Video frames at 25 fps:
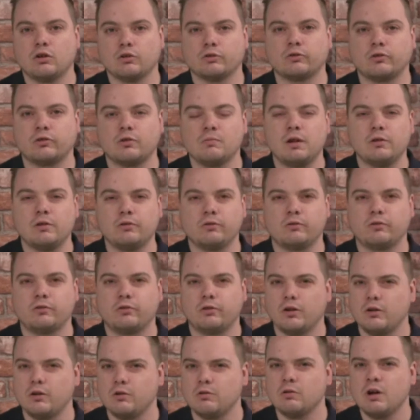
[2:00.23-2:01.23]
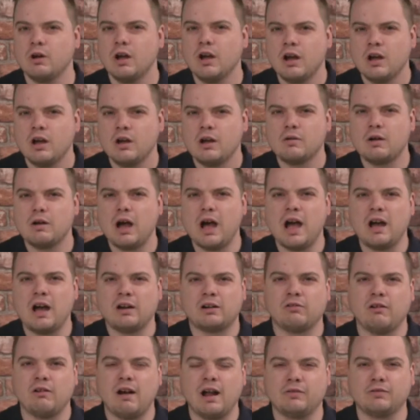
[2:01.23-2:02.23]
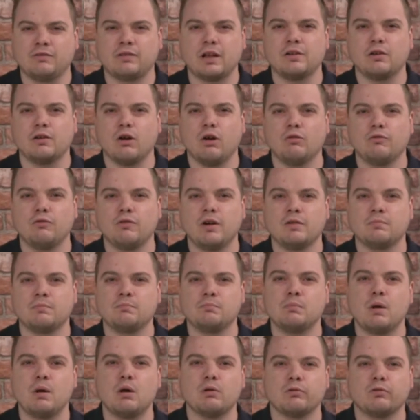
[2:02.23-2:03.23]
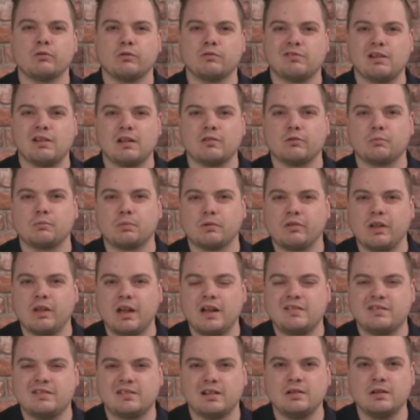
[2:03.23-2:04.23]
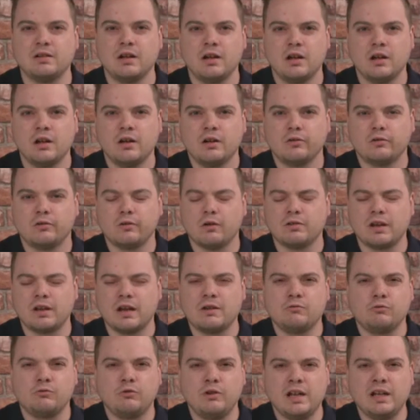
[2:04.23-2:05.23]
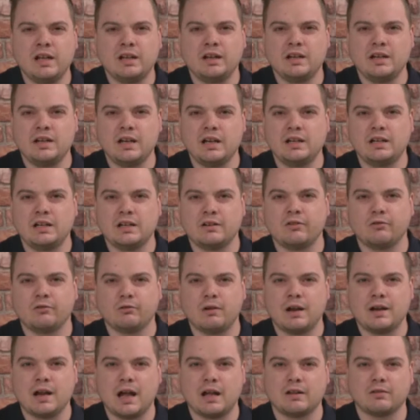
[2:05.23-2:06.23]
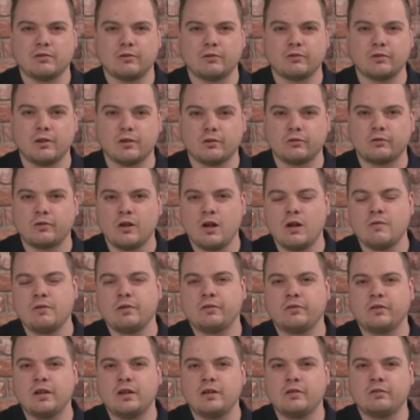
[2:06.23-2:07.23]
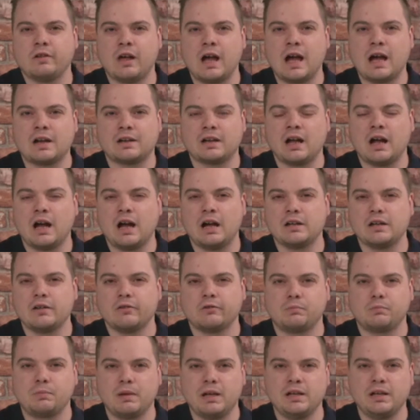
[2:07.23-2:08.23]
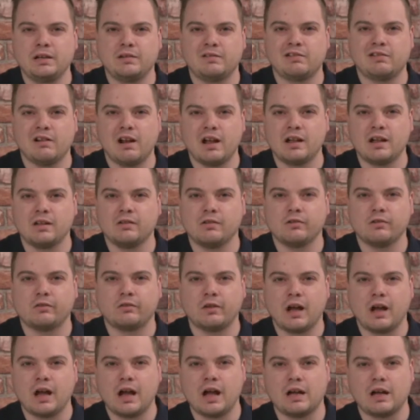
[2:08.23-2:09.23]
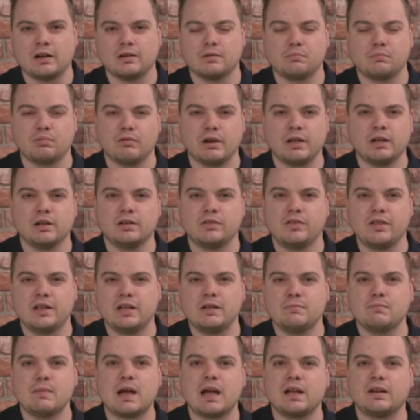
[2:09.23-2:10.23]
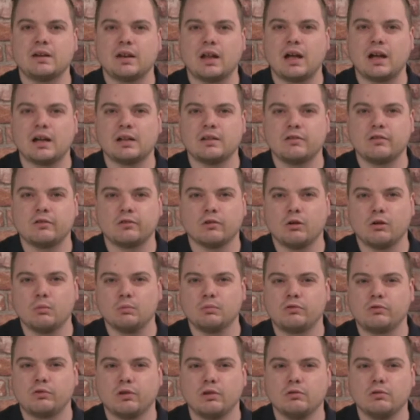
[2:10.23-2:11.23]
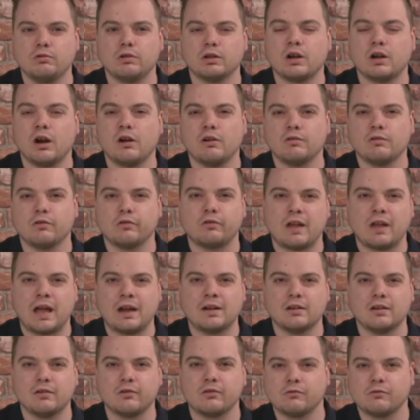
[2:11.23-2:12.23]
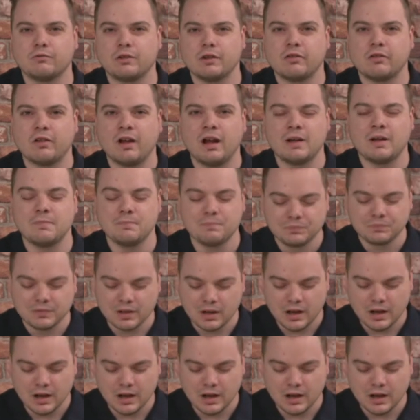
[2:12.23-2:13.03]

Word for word: customers to aircraft and other modes of transportation. So they really needed to enhance the services, add higher speed trains, and bring the main lines up to the current standards of the time.